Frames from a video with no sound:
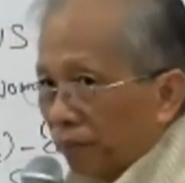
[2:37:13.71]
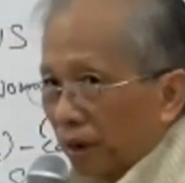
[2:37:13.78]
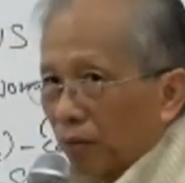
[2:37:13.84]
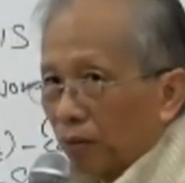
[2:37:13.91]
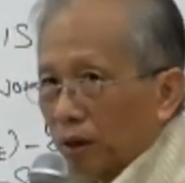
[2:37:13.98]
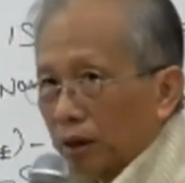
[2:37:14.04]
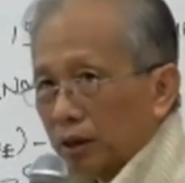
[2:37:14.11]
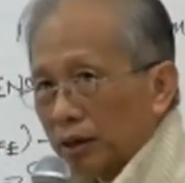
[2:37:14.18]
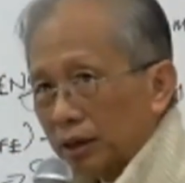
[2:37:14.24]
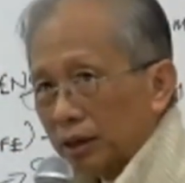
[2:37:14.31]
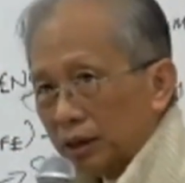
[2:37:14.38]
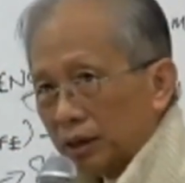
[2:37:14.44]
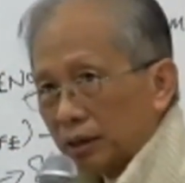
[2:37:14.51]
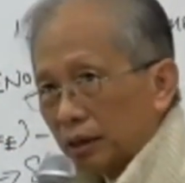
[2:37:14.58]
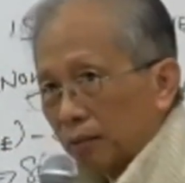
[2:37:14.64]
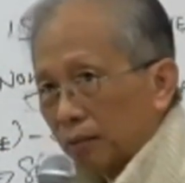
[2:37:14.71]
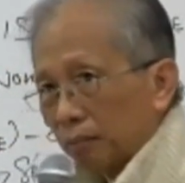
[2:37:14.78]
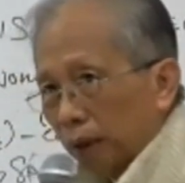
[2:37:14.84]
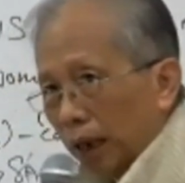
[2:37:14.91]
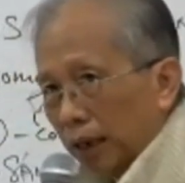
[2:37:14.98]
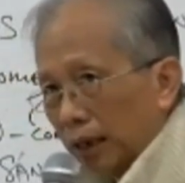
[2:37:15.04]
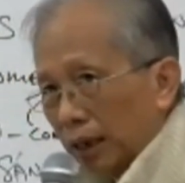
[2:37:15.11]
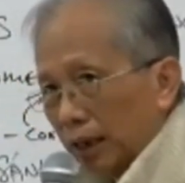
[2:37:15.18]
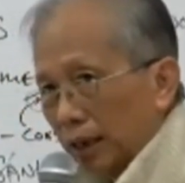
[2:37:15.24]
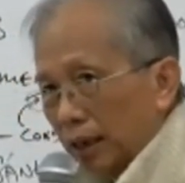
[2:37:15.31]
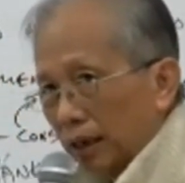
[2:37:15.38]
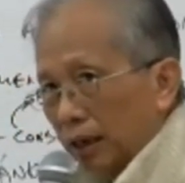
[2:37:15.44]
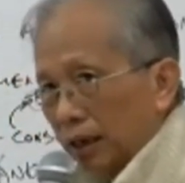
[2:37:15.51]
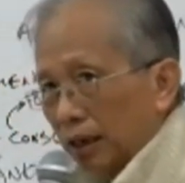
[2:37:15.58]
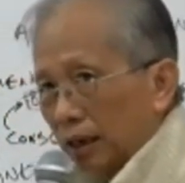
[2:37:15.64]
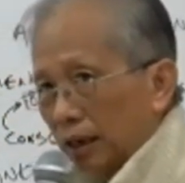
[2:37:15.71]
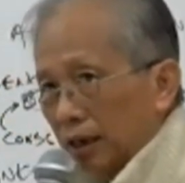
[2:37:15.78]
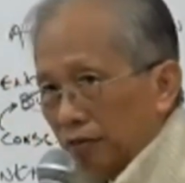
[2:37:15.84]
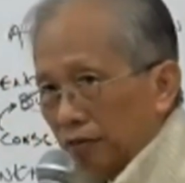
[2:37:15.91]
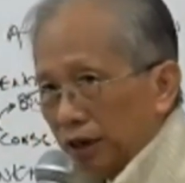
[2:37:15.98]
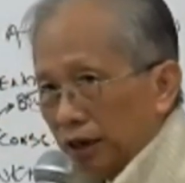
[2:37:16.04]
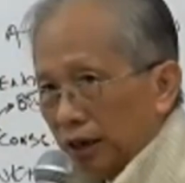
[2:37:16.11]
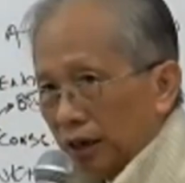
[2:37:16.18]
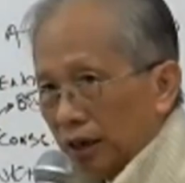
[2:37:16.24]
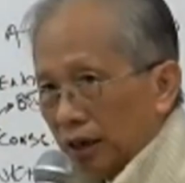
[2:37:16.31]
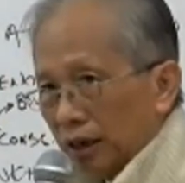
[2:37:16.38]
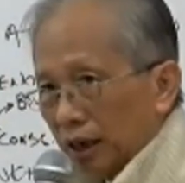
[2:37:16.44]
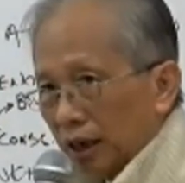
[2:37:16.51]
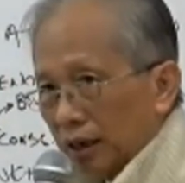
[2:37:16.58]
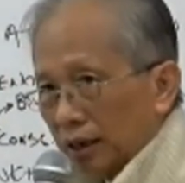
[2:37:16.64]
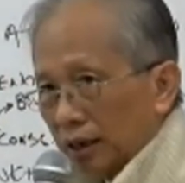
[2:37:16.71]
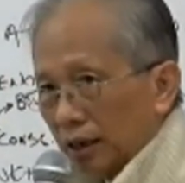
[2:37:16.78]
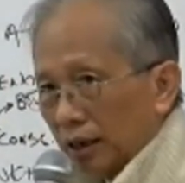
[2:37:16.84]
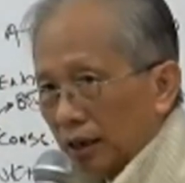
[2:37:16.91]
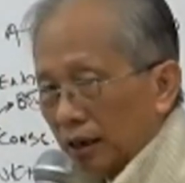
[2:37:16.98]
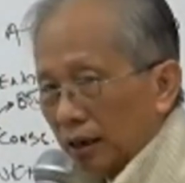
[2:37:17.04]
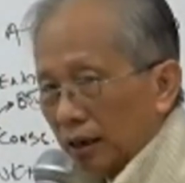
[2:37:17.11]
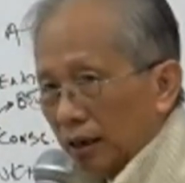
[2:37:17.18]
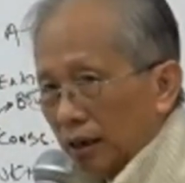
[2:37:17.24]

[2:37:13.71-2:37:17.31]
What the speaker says: And what is this? Mundane living. Understand not?